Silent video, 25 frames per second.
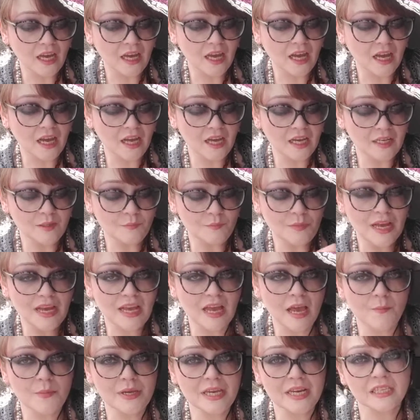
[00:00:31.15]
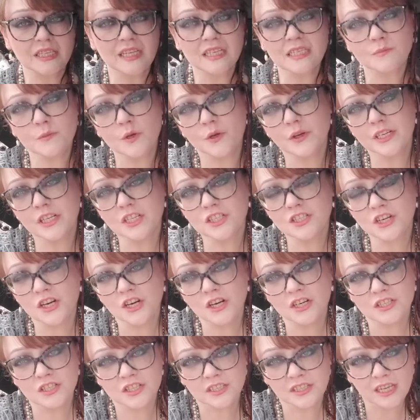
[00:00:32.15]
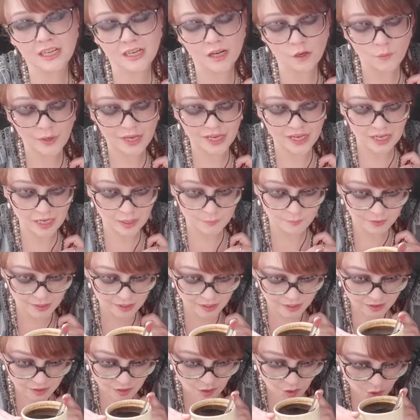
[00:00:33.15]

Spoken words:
I mean, unless I'm going to church, and then I'll wake up